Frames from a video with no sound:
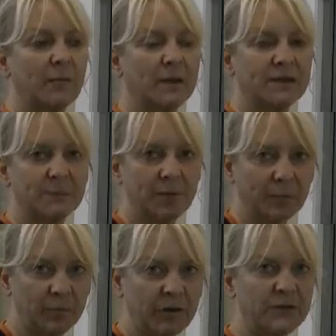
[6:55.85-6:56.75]
his
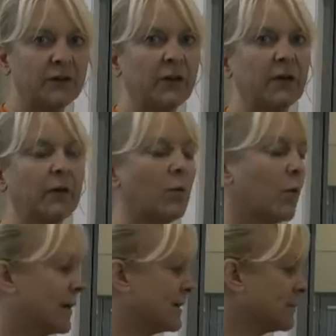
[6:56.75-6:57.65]
blood pressure
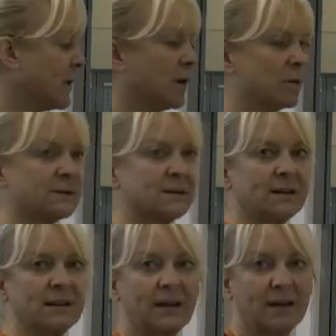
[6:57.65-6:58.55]
or his pulse
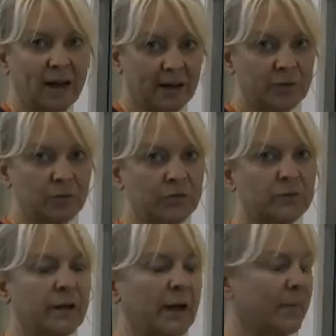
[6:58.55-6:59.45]
in actually
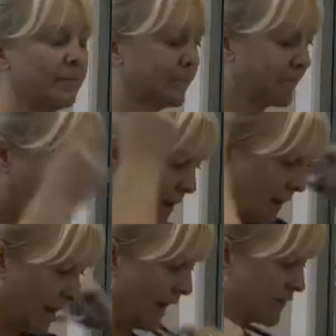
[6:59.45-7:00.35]

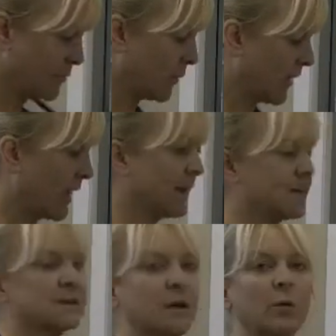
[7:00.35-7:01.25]
what they are.
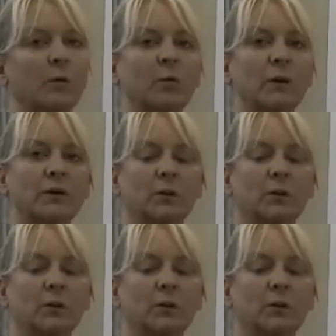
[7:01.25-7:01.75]
So when you're